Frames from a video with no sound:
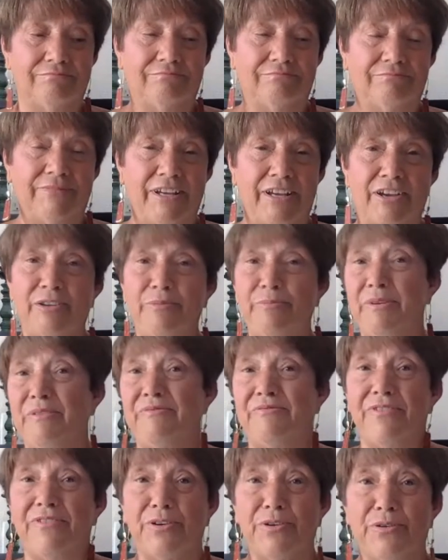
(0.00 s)
It could be
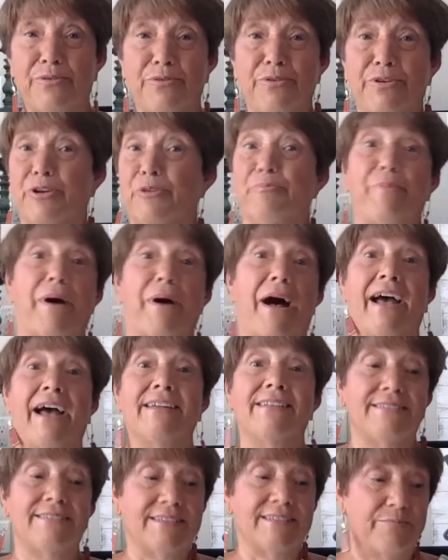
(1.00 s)
food or
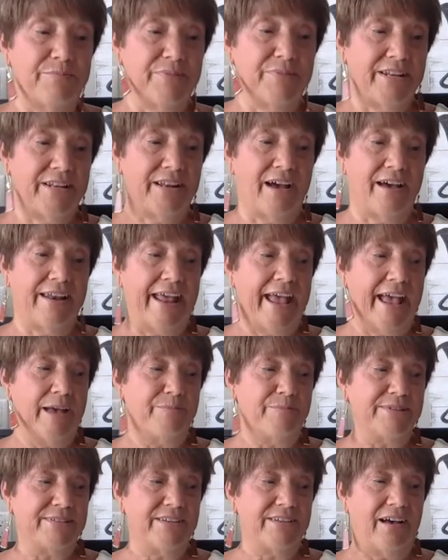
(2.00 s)
buying something on
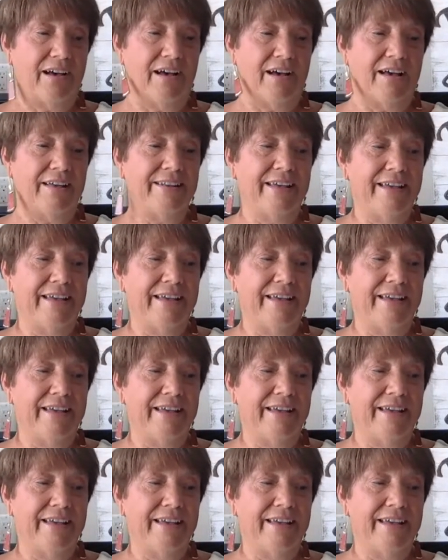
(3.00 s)
Amazon.